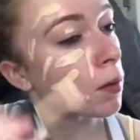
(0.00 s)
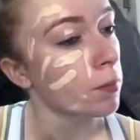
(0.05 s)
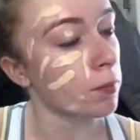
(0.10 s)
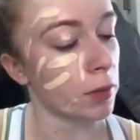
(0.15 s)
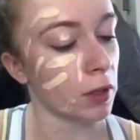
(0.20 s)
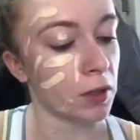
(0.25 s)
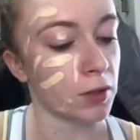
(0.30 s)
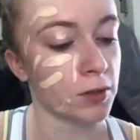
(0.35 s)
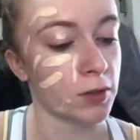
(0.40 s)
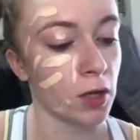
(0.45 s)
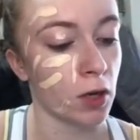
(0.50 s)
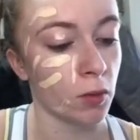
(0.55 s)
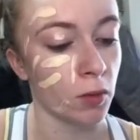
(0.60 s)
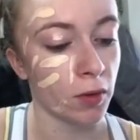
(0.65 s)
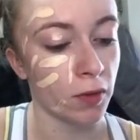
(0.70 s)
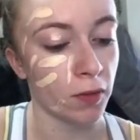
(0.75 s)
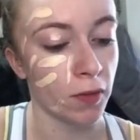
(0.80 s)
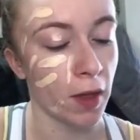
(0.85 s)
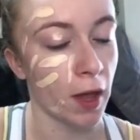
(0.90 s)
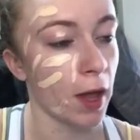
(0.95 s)
but I'll start
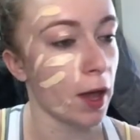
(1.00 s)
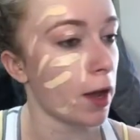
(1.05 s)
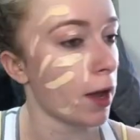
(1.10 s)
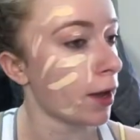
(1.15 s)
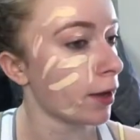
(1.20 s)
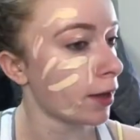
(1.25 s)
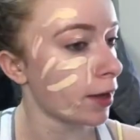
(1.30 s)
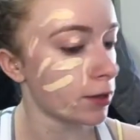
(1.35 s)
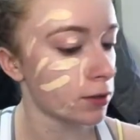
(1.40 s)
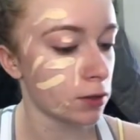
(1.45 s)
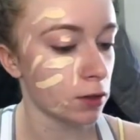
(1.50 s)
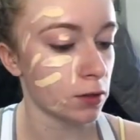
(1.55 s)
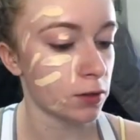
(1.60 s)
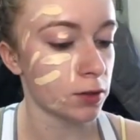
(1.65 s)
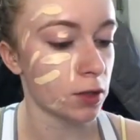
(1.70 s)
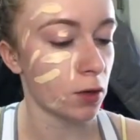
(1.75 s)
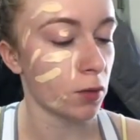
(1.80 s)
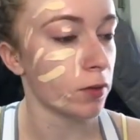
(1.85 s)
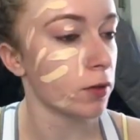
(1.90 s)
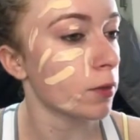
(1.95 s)
with that. I guess I'll
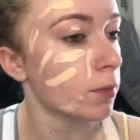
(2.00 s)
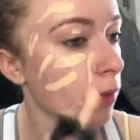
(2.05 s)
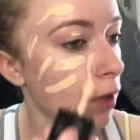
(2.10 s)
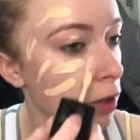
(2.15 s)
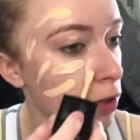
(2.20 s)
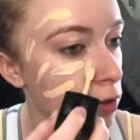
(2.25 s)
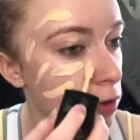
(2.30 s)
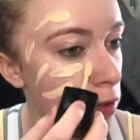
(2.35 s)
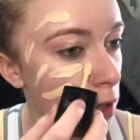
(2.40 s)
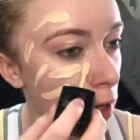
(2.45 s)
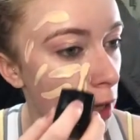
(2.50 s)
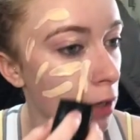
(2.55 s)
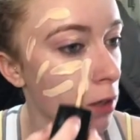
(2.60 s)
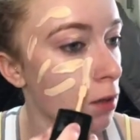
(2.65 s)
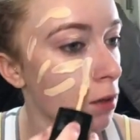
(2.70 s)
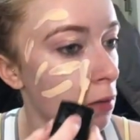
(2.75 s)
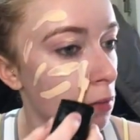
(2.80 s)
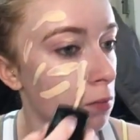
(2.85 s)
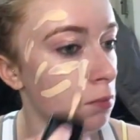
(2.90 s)
start with the brush side